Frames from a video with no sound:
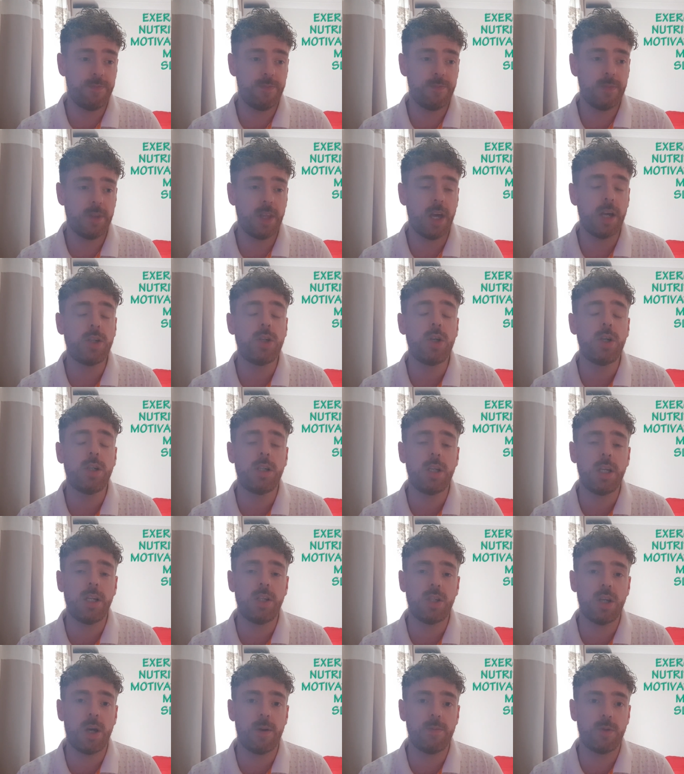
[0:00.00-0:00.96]
that's just
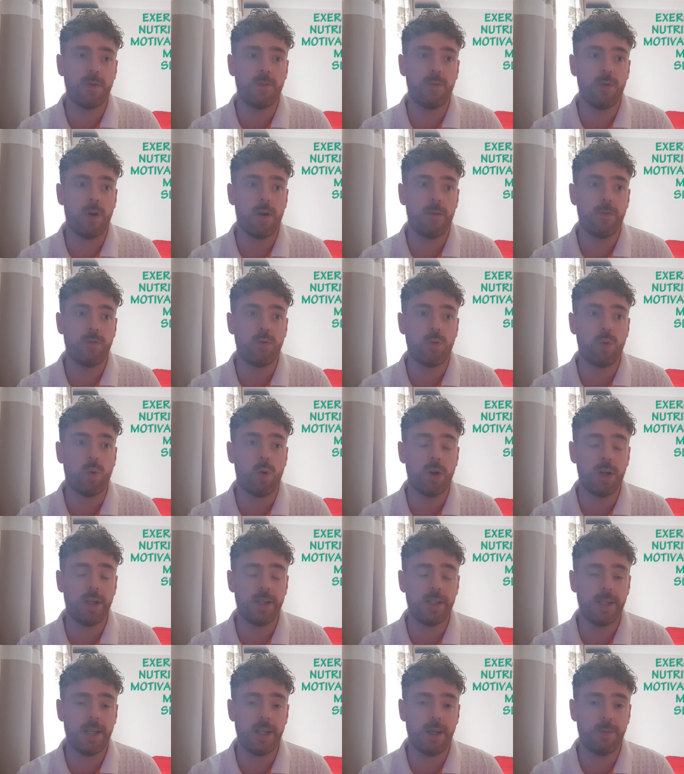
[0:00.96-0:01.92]
in terms of
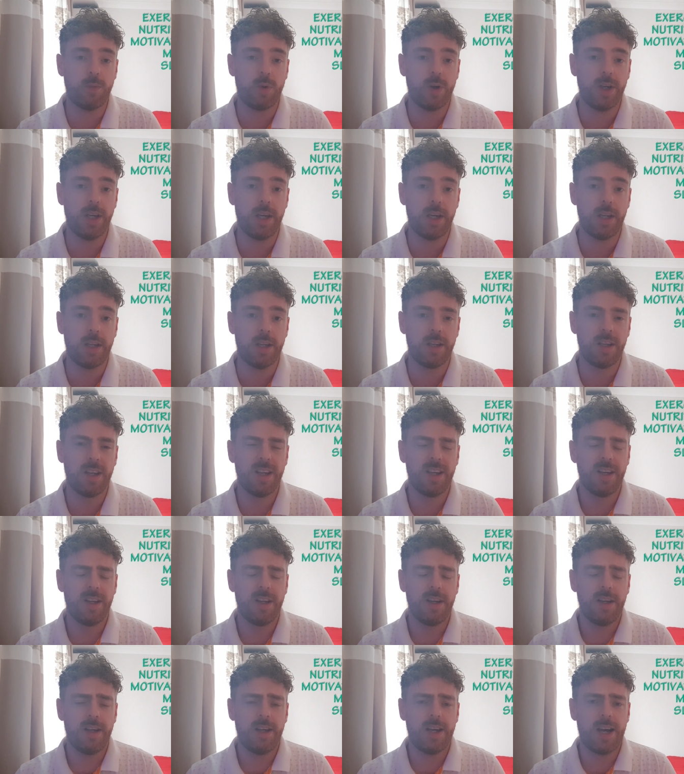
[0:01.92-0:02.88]
quality. I'm not eating
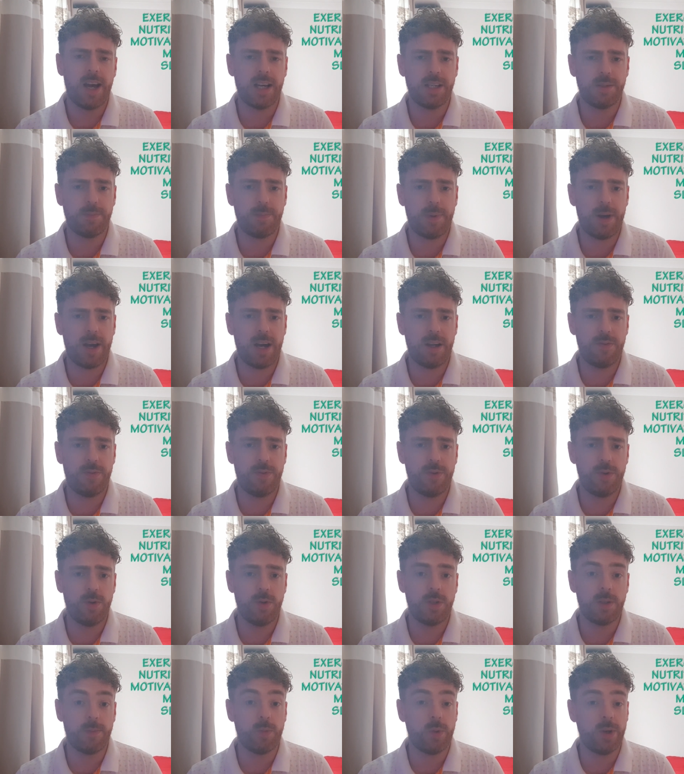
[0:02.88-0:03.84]
as bad
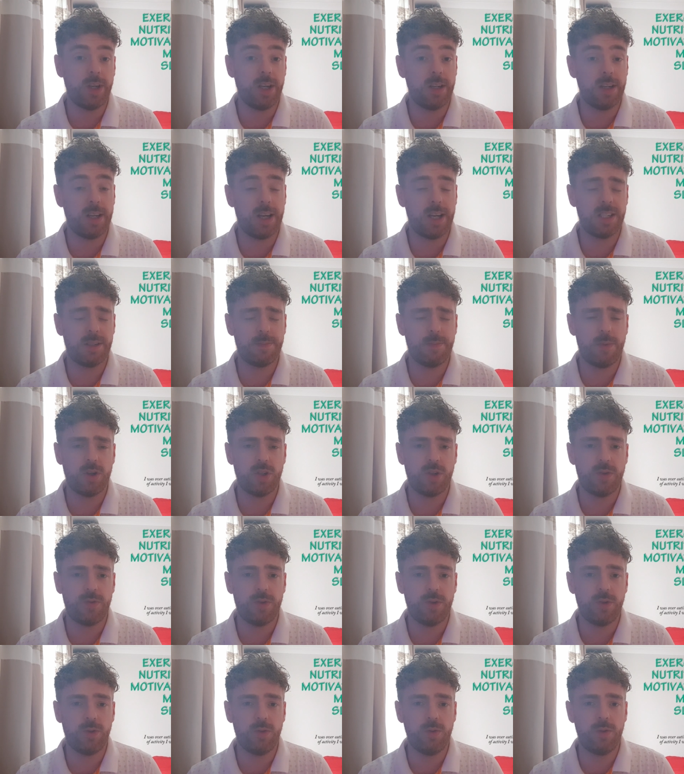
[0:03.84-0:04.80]
foods, I'm not eating as much
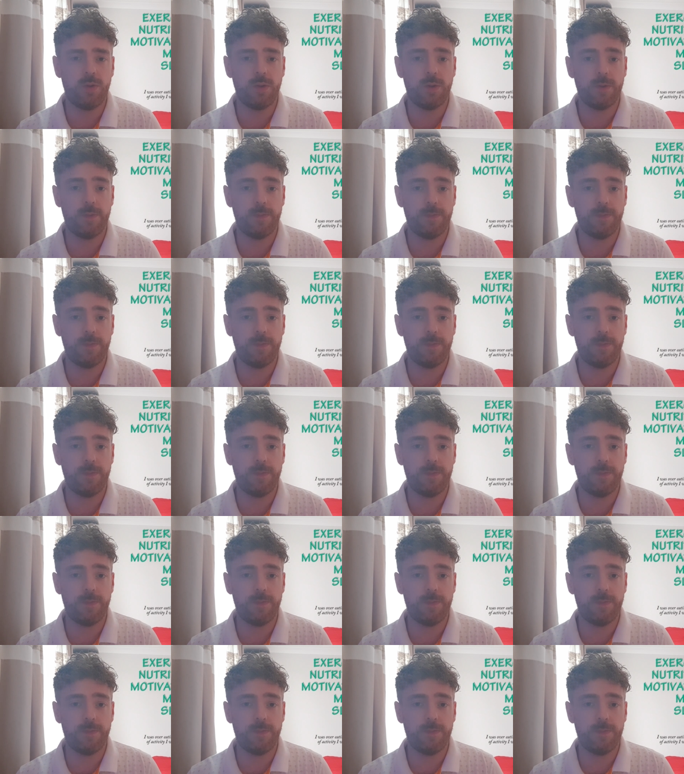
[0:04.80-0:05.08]
food,